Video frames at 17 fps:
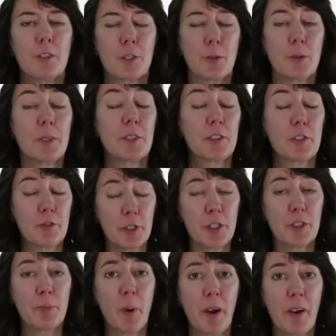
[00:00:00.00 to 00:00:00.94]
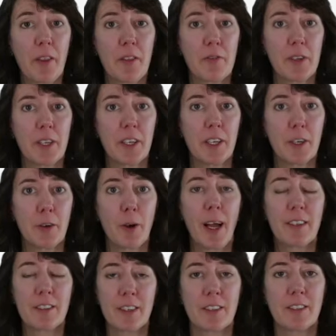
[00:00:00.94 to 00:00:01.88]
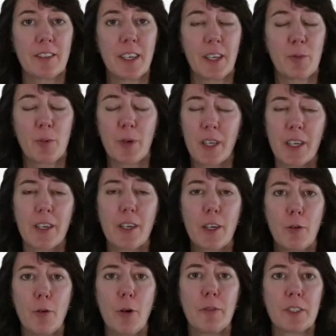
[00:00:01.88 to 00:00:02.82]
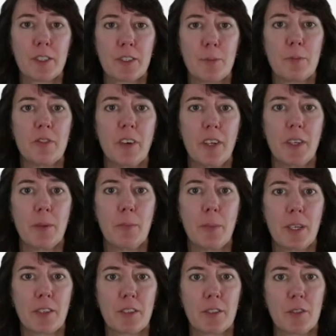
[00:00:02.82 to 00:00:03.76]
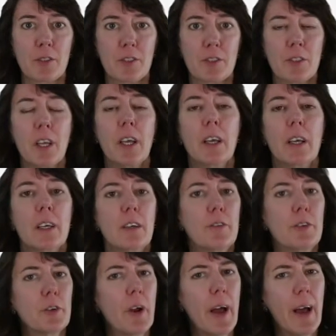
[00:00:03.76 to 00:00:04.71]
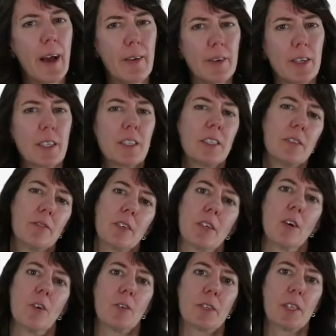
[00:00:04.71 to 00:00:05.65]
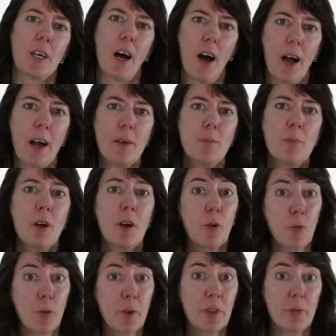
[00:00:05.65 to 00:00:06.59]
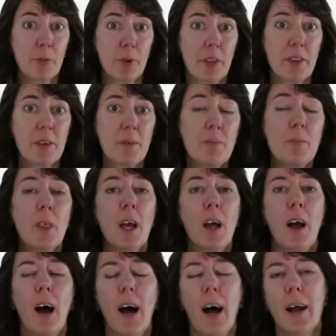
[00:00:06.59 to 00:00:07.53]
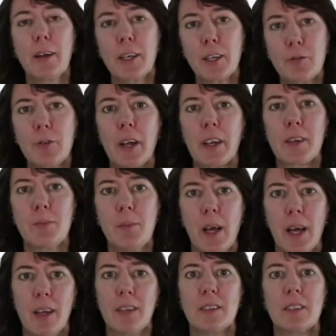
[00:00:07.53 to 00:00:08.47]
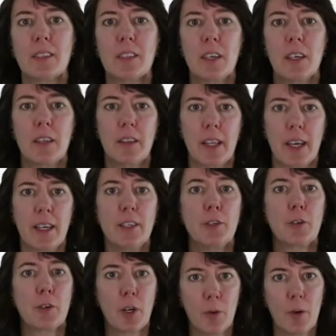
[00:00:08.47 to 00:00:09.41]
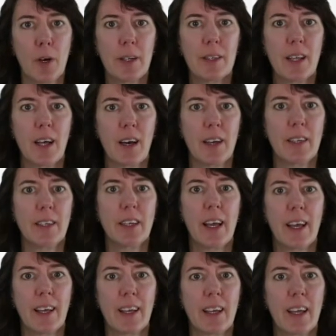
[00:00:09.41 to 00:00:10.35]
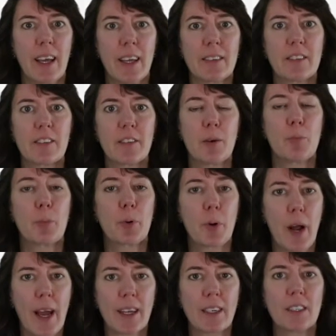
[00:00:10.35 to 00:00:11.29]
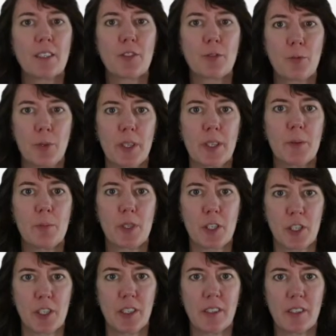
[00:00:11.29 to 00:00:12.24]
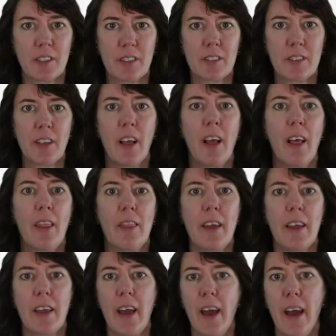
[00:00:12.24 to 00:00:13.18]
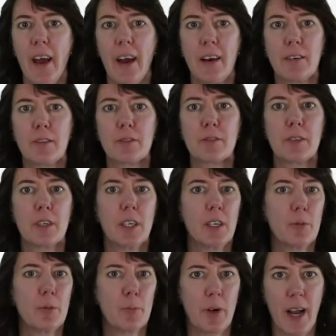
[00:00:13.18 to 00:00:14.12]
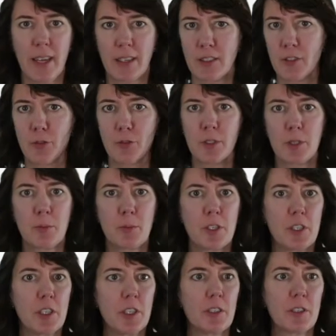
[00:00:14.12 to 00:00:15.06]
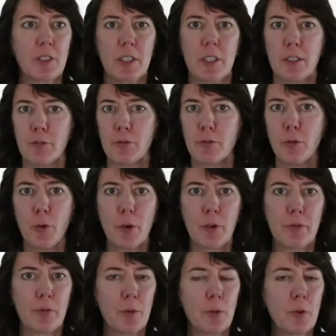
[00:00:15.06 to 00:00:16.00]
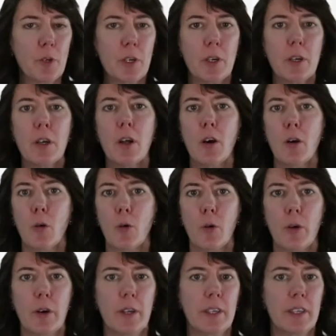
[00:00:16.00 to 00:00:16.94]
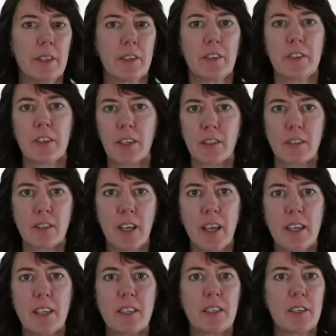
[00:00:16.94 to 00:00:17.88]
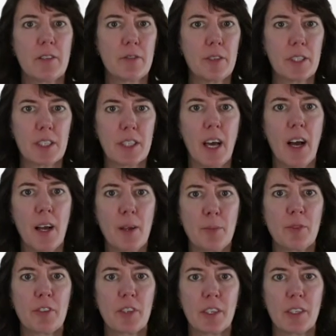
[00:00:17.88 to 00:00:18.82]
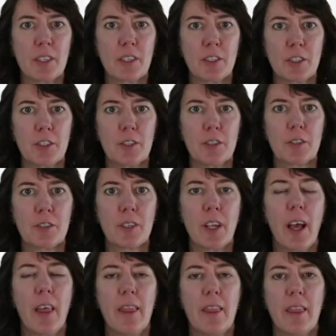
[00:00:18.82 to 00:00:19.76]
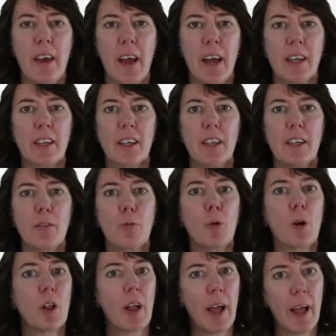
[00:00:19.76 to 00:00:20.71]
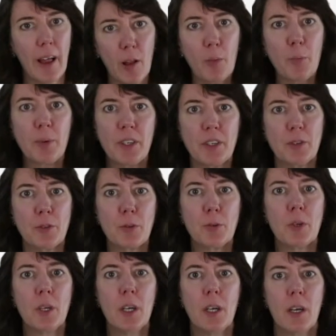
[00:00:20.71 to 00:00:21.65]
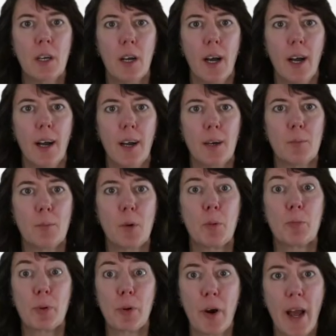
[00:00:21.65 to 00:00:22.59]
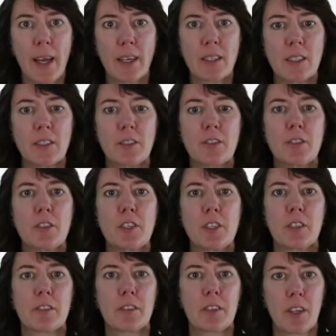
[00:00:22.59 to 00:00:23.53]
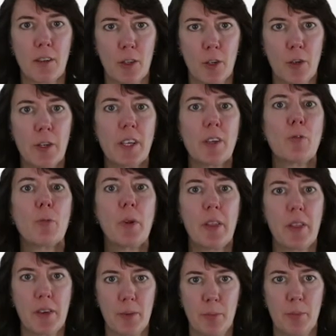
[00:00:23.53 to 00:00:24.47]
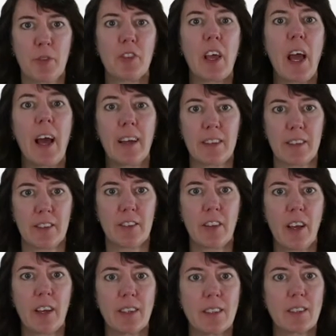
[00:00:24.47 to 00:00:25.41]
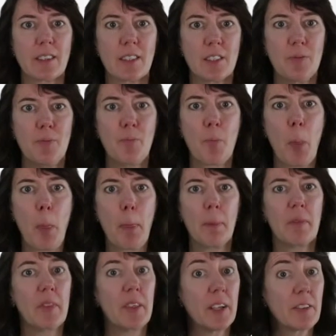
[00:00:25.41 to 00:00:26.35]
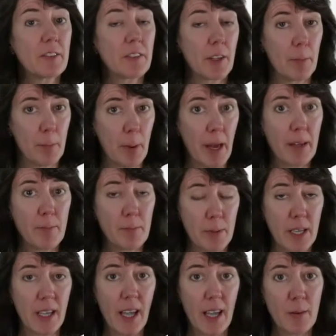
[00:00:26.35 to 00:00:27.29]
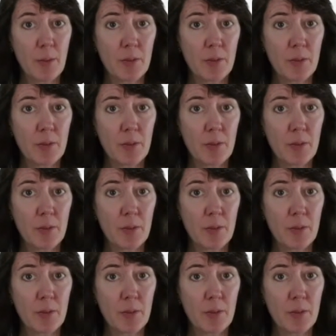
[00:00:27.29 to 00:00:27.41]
So in this first part of the video, as I said, we're going to go over some fundamentals. If you're having a difficult time with rhythm, I can recommend that you go online and get some practice rhythm sheets. They have practice rhythm sheets in 4/4 or in 6/8, different time signatures that will help you practice just learning rhythms at sight. By being